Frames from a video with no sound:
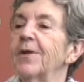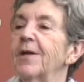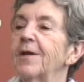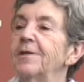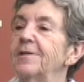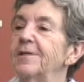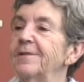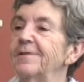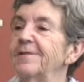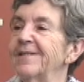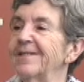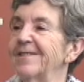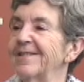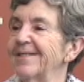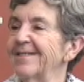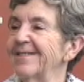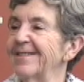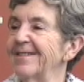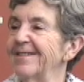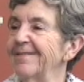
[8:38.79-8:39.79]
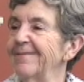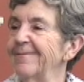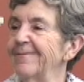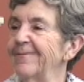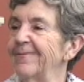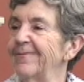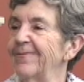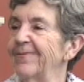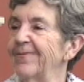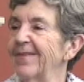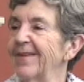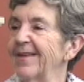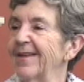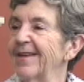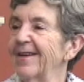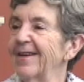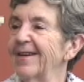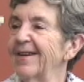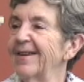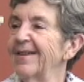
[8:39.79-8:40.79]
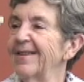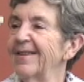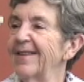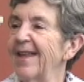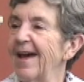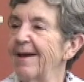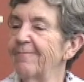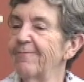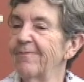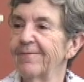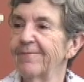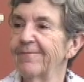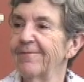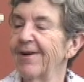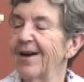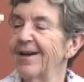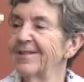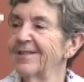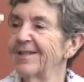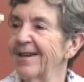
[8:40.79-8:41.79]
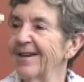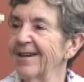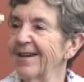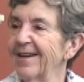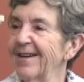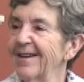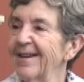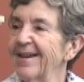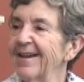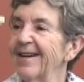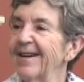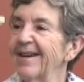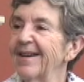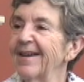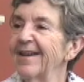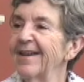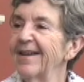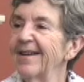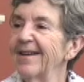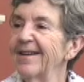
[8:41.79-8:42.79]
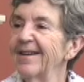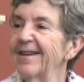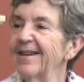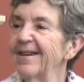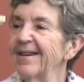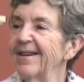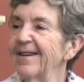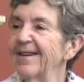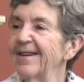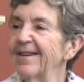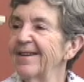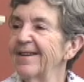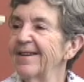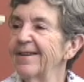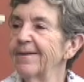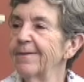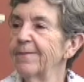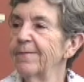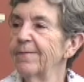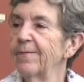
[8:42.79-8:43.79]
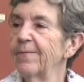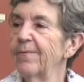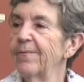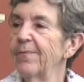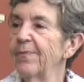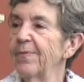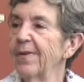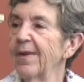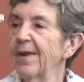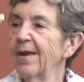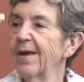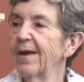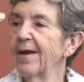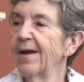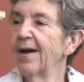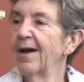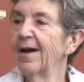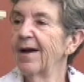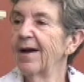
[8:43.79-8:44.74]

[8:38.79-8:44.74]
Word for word: conduces to. Well, I have a couple project. thoughts on that. Um, the first is when